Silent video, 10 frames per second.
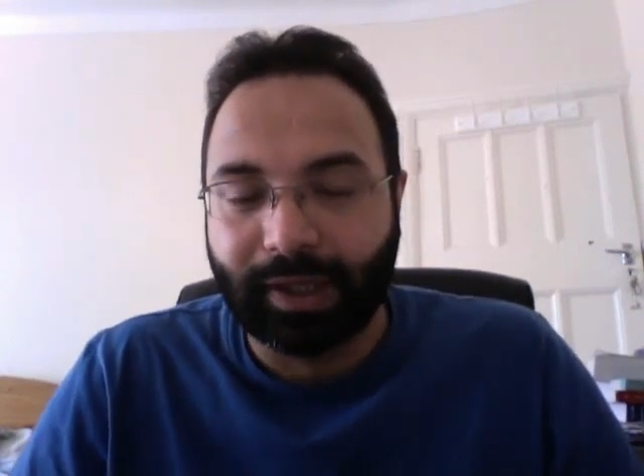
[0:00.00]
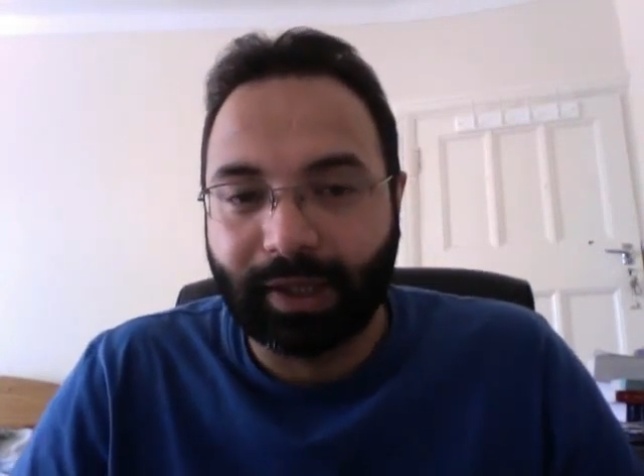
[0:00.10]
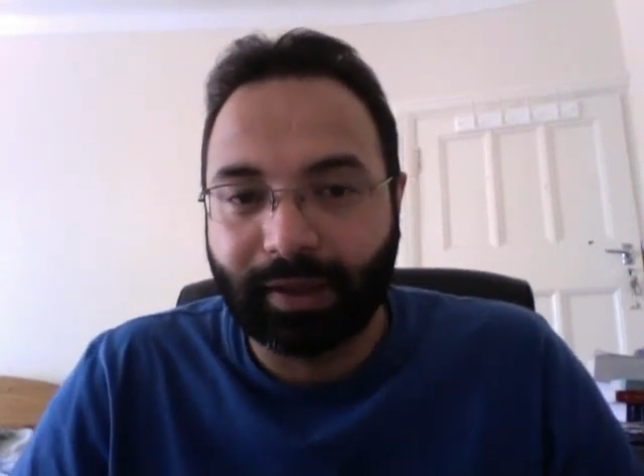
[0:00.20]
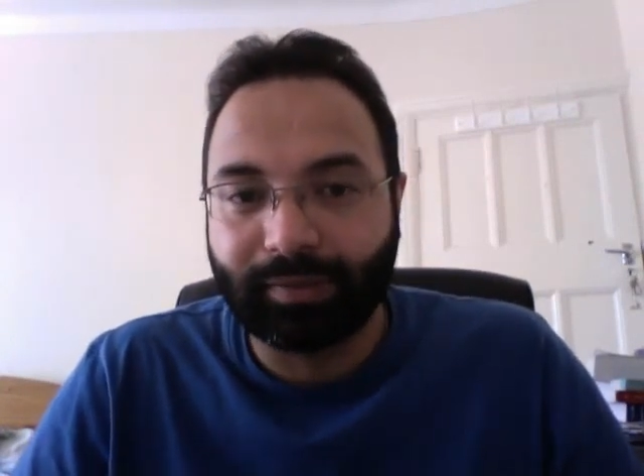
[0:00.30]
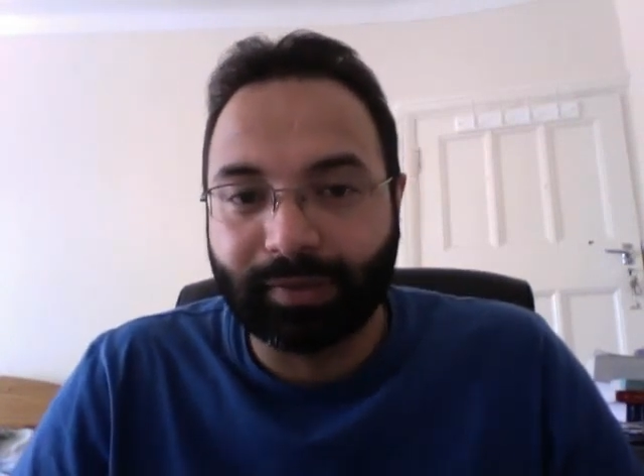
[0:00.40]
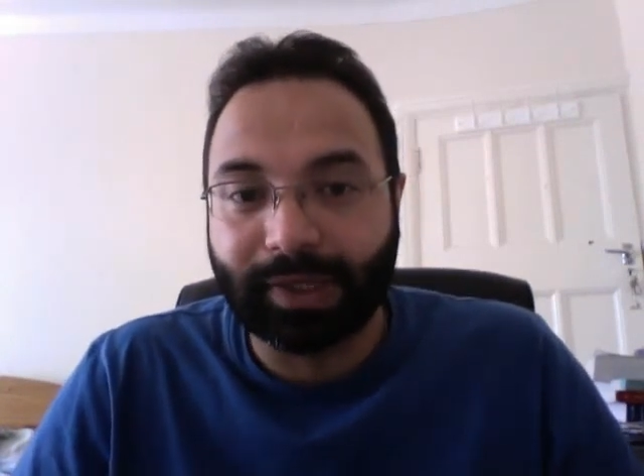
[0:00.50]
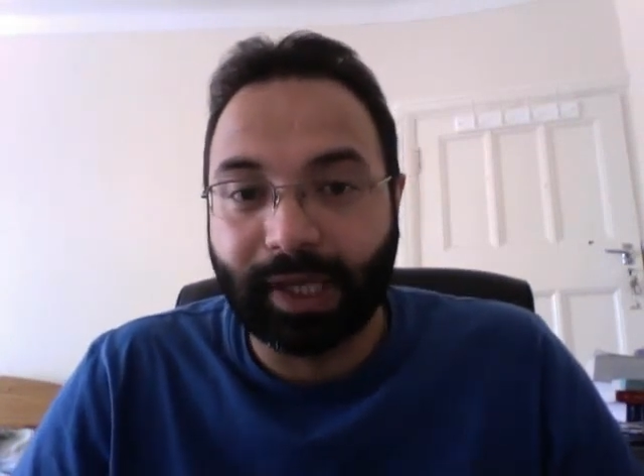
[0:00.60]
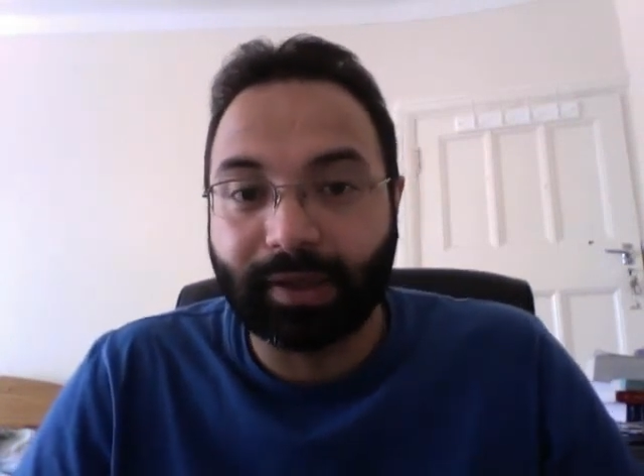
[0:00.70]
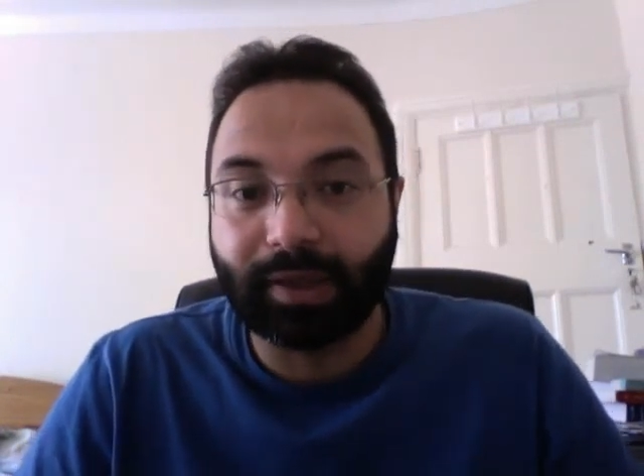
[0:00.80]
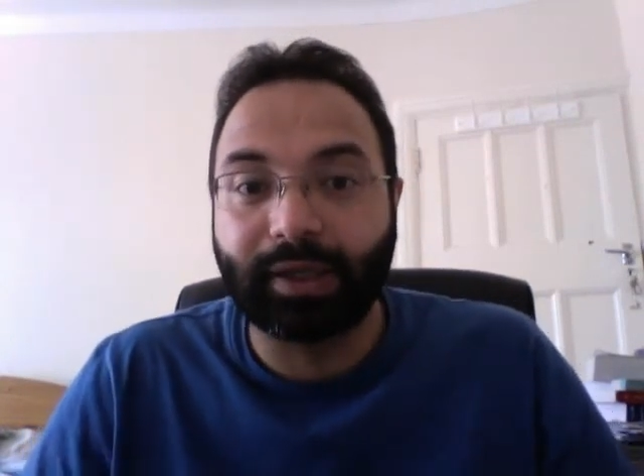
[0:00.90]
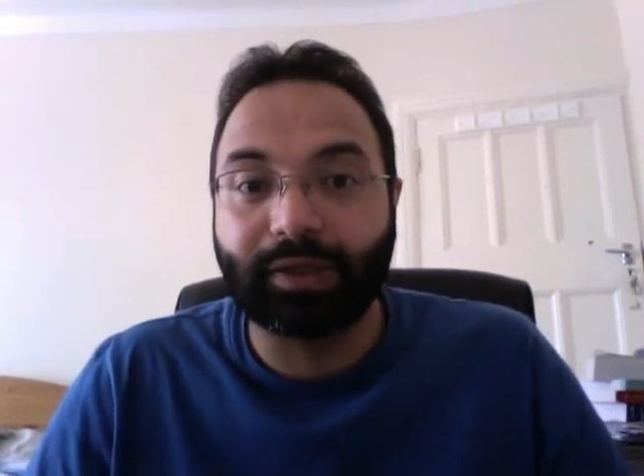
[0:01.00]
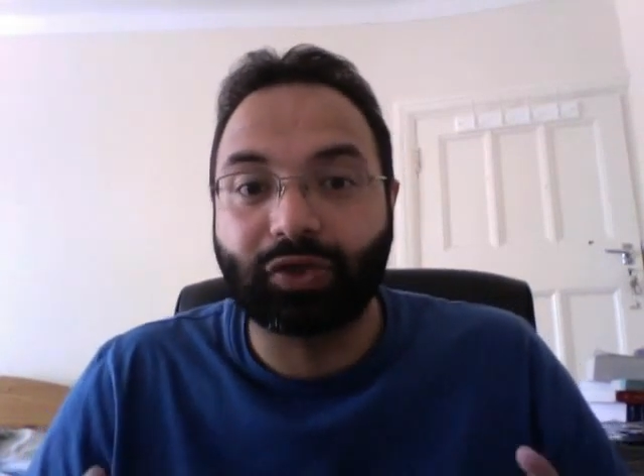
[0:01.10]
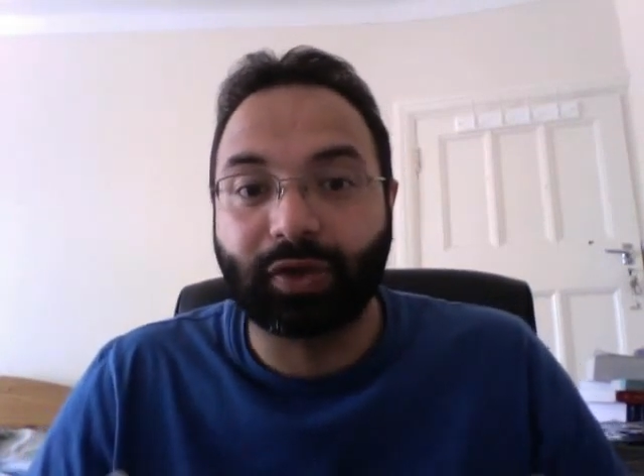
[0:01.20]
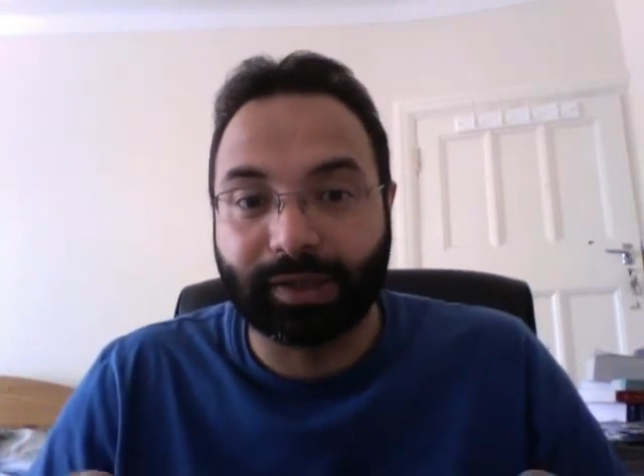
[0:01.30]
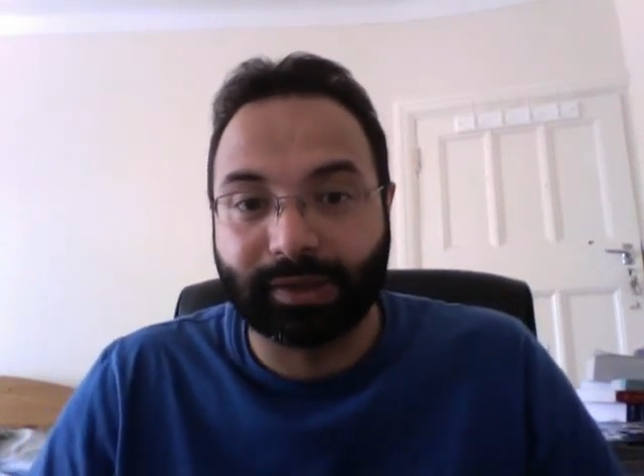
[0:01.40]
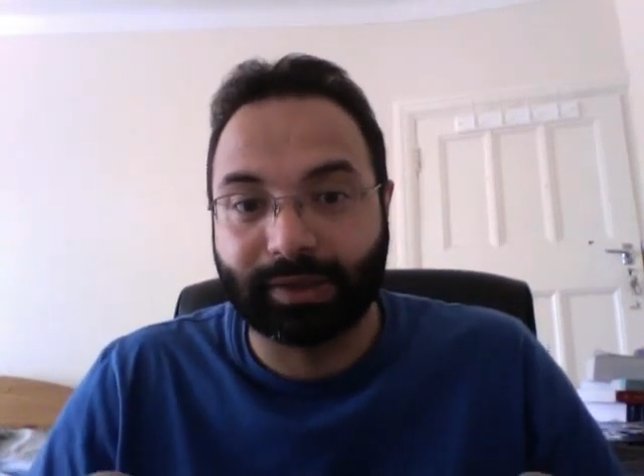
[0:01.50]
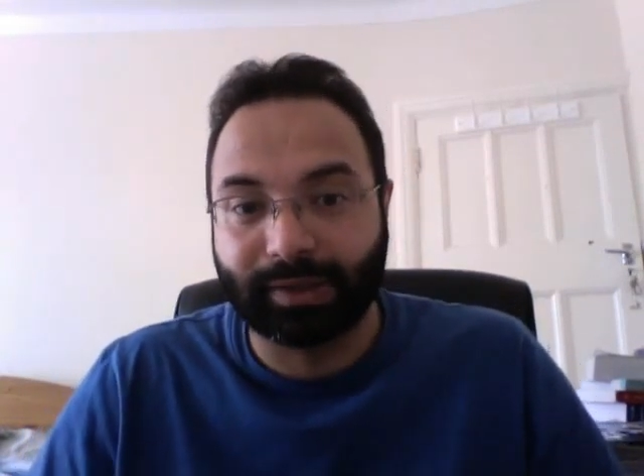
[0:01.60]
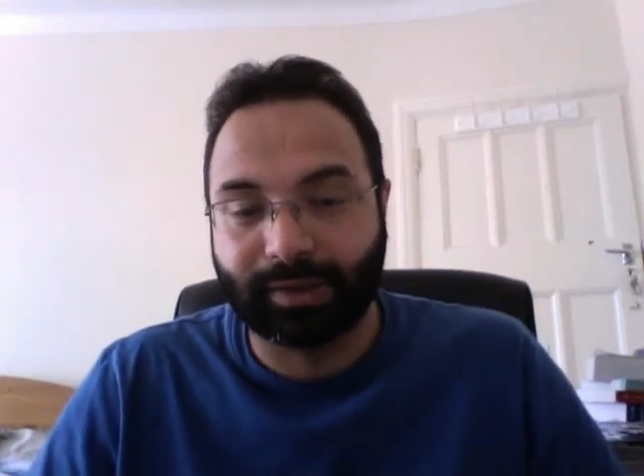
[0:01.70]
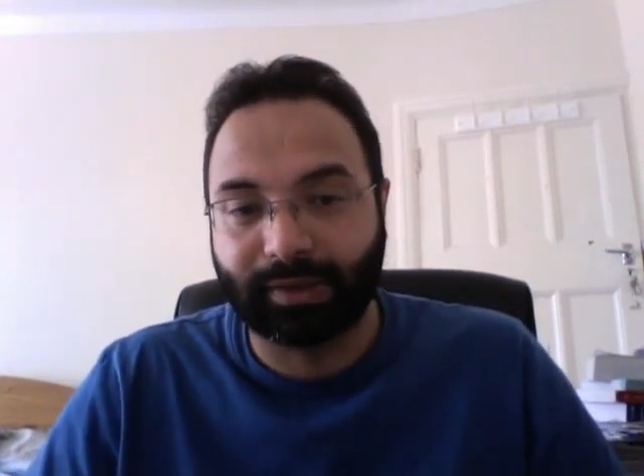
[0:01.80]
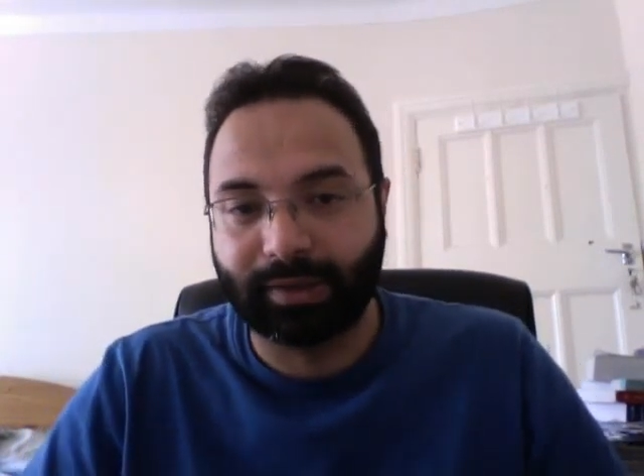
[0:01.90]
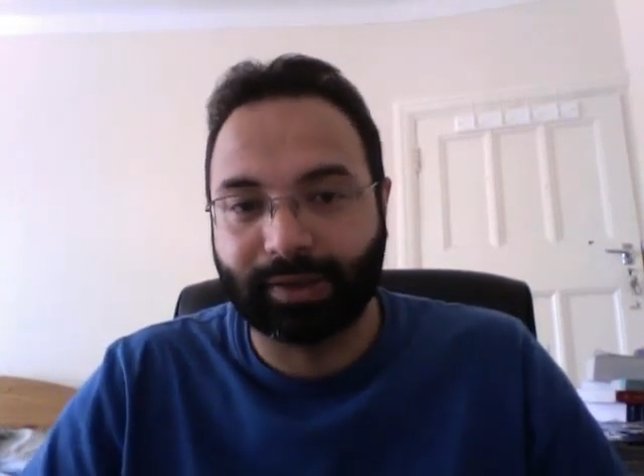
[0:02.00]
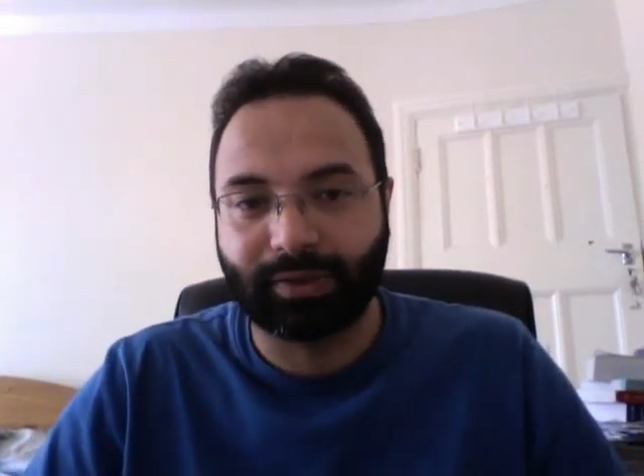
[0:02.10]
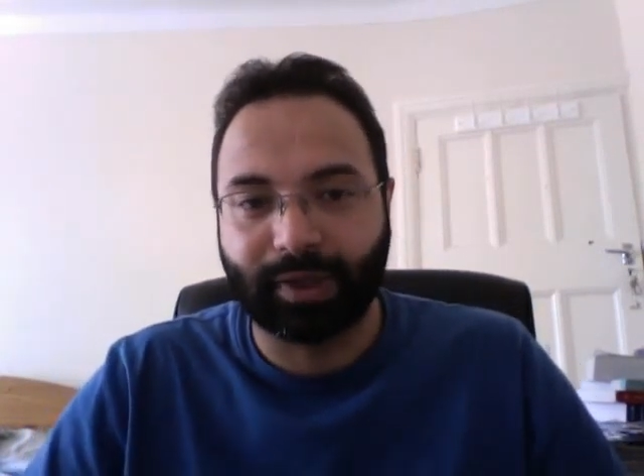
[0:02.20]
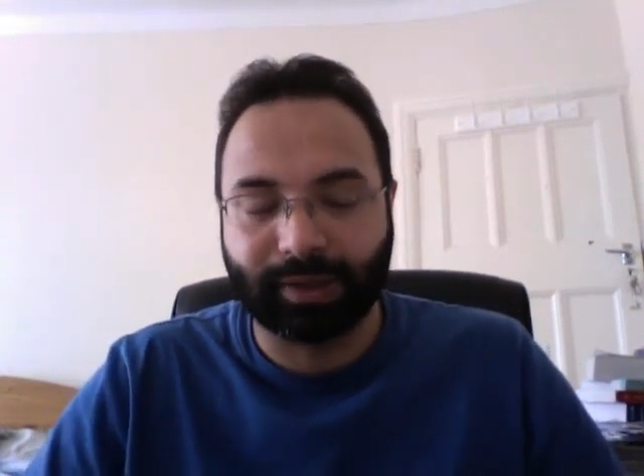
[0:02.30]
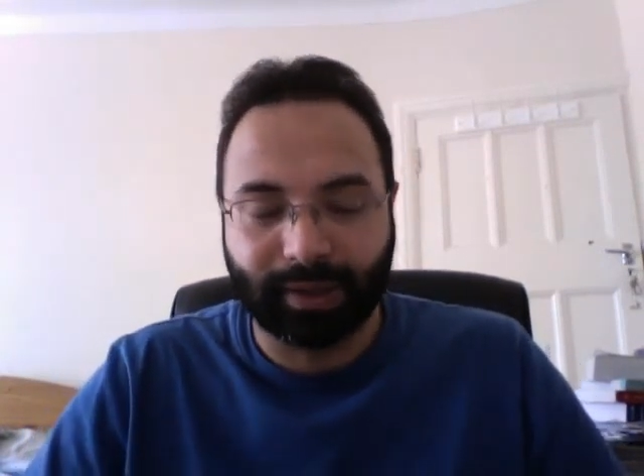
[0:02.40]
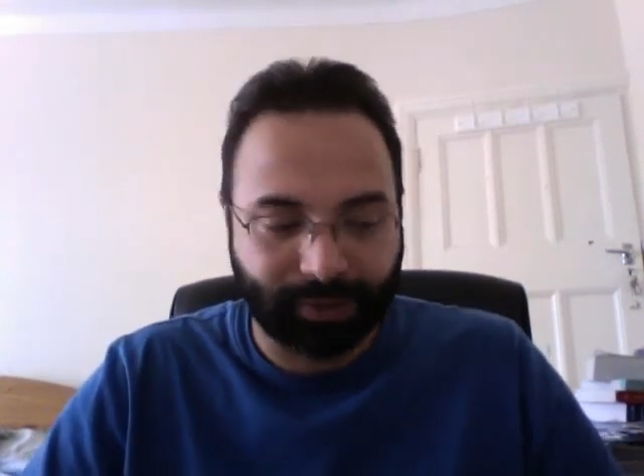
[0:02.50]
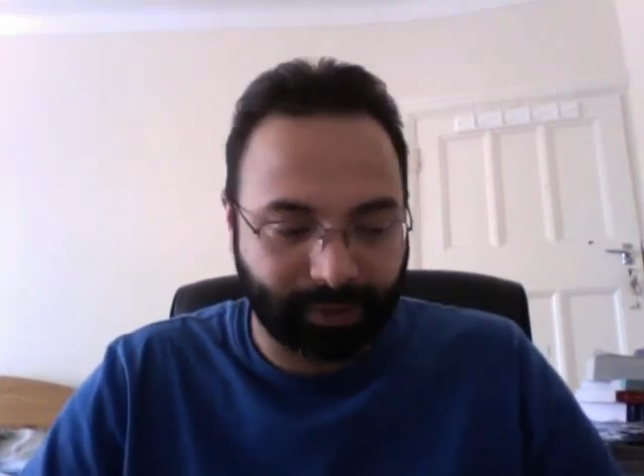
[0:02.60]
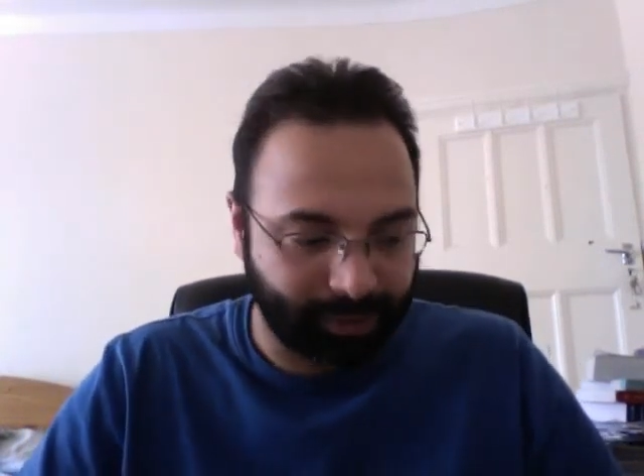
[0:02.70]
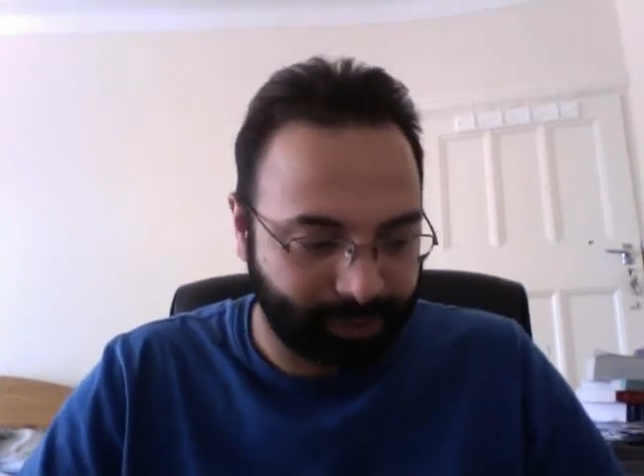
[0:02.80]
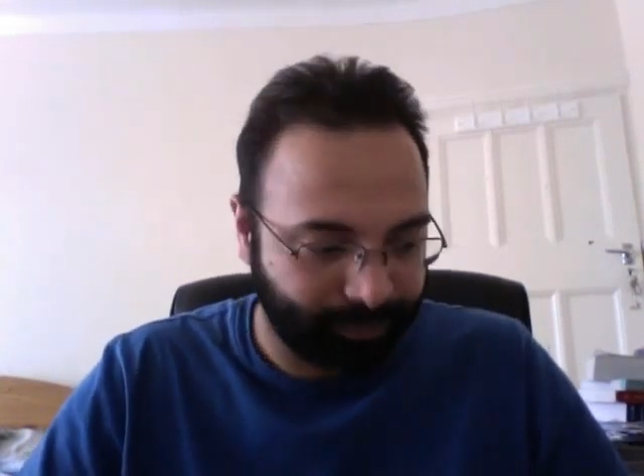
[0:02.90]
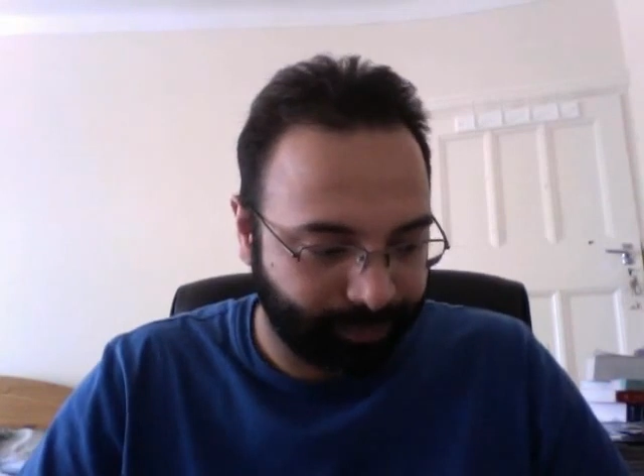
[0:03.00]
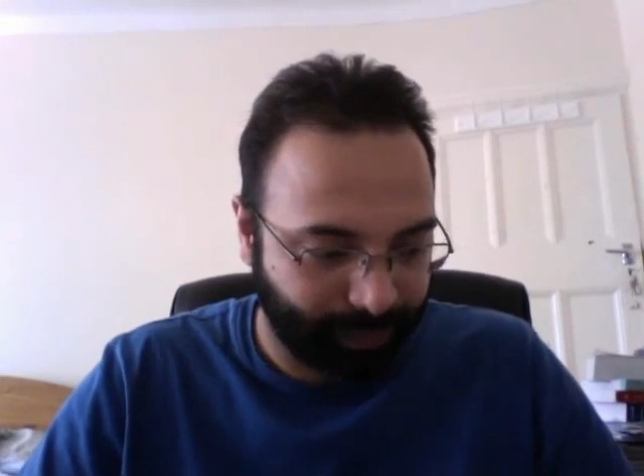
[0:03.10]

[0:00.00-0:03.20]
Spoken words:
saying that he trusts these translations.